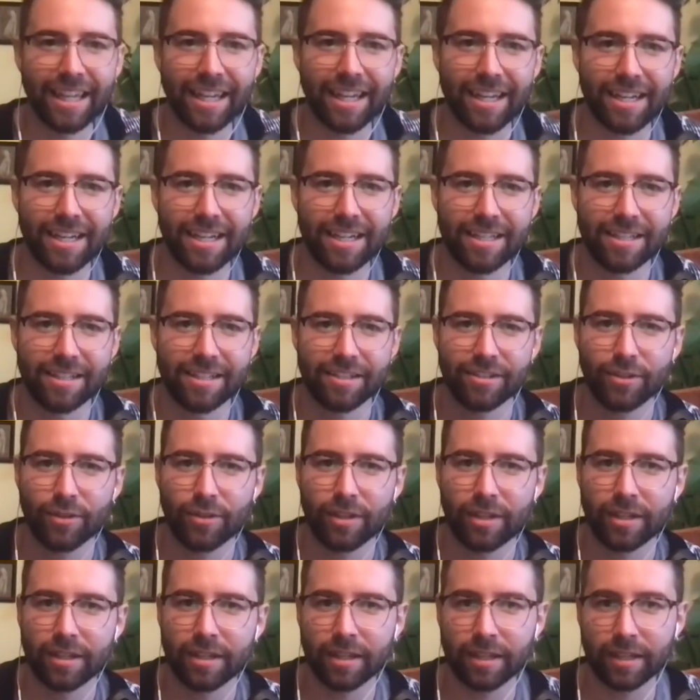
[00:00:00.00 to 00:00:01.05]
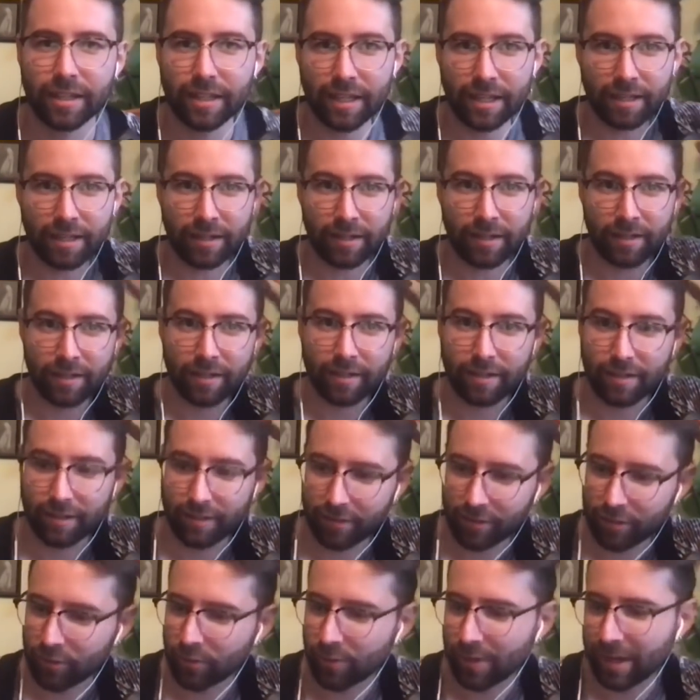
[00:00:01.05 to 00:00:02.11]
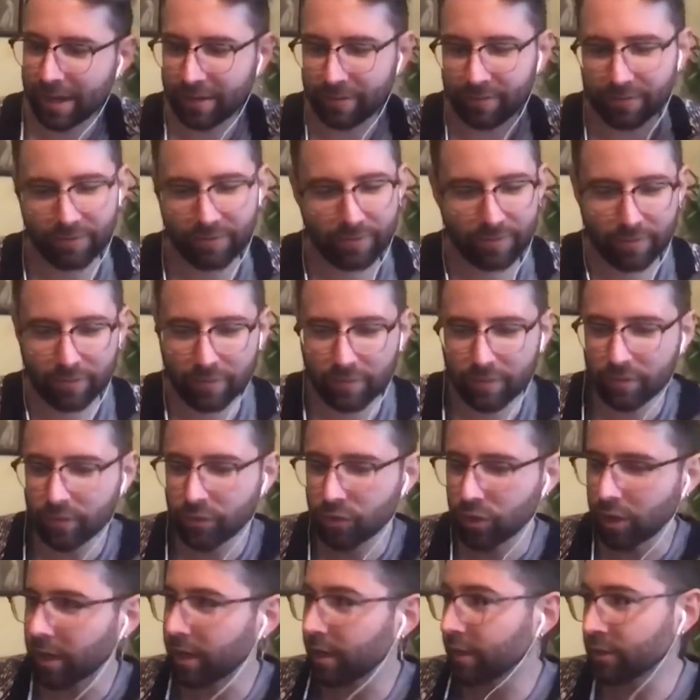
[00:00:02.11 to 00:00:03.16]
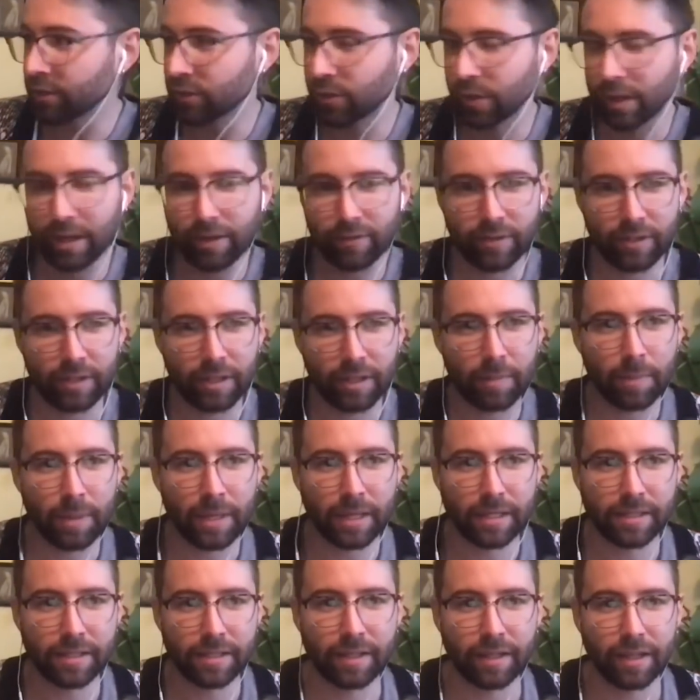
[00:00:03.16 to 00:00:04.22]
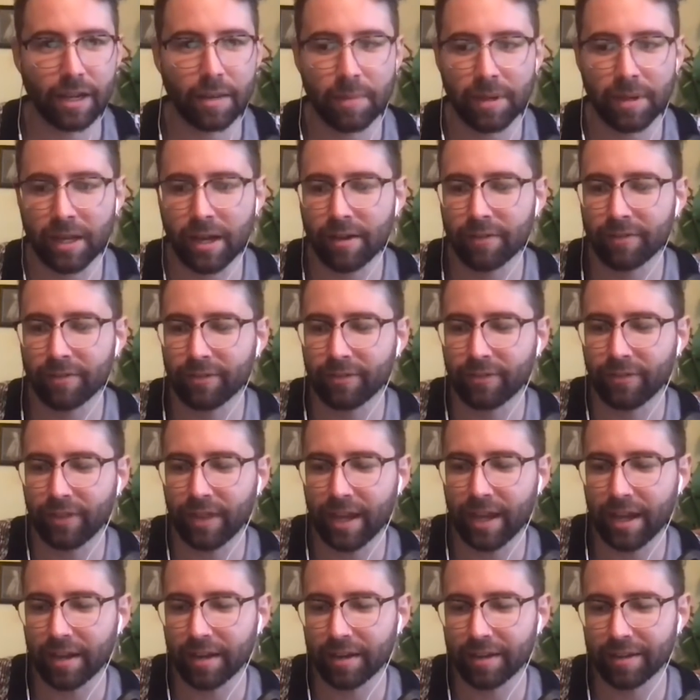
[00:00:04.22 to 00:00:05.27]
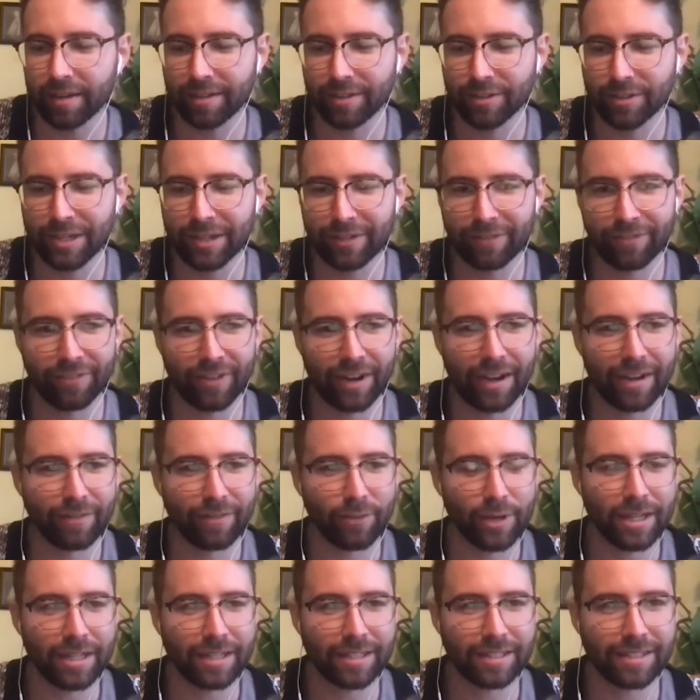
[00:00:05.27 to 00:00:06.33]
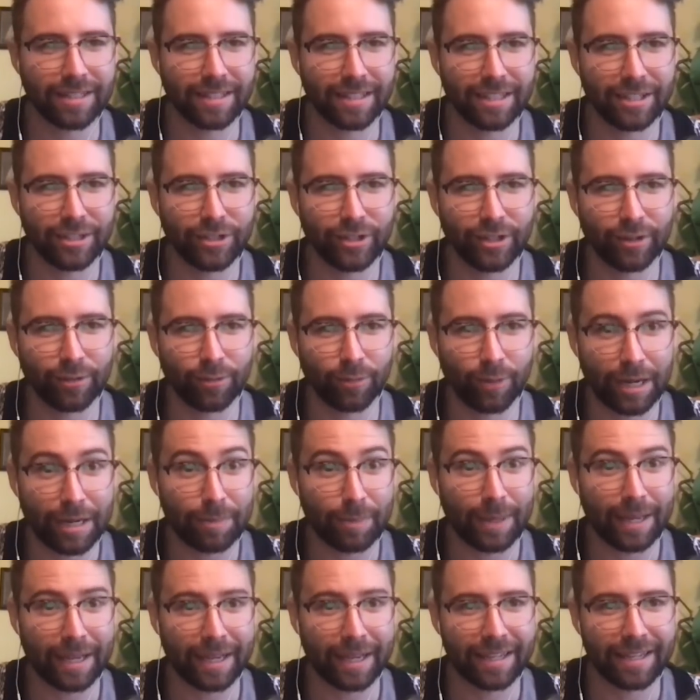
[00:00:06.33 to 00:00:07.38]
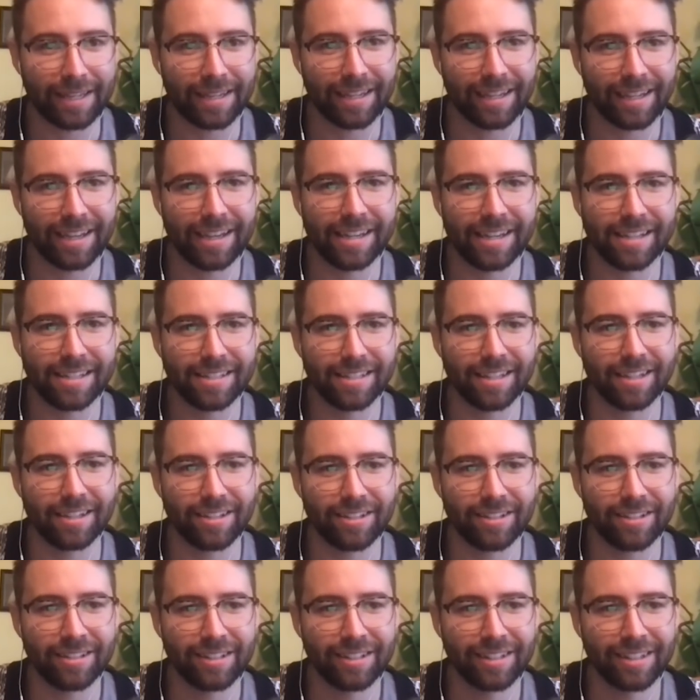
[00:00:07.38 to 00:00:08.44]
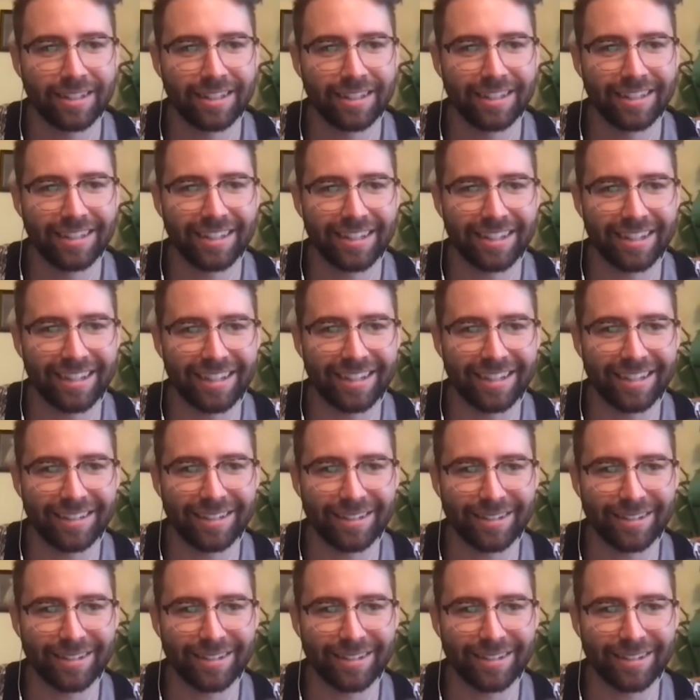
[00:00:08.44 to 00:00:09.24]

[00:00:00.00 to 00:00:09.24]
Uh, so then again, y- you have trials, you have Olympics, and then coming off of that, you take five weeks and then you get right back into ISL. Uh,